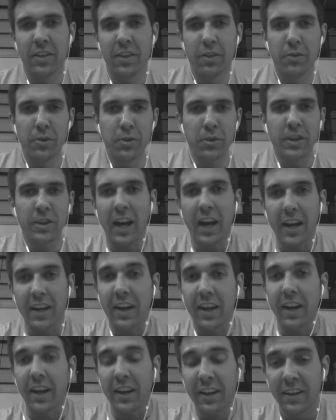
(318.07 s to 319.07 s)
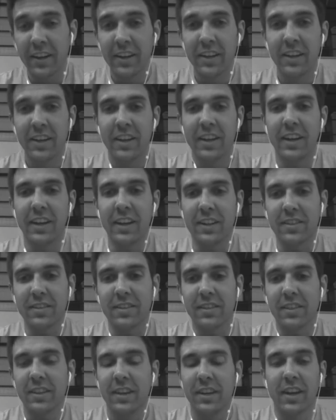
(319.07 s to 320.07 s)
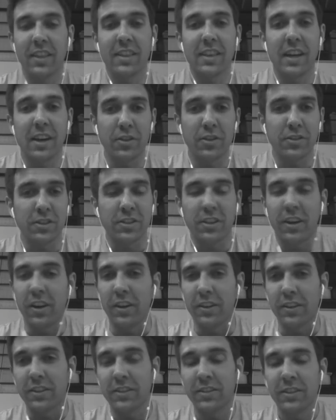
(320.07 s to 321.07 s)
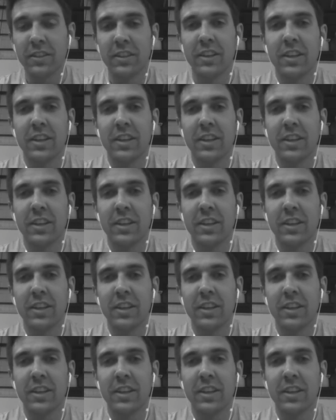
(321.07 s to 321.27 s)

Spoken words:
through Kayak, and it's $1,000.